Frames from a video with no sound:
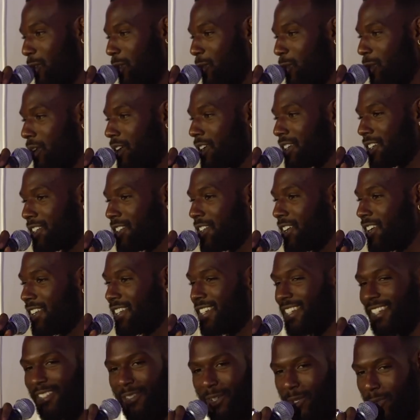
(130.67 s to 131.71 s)
We working
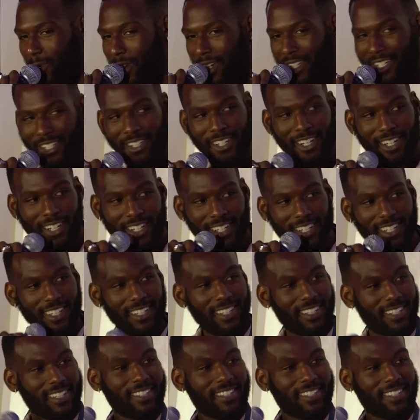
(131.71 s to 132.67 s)
on it.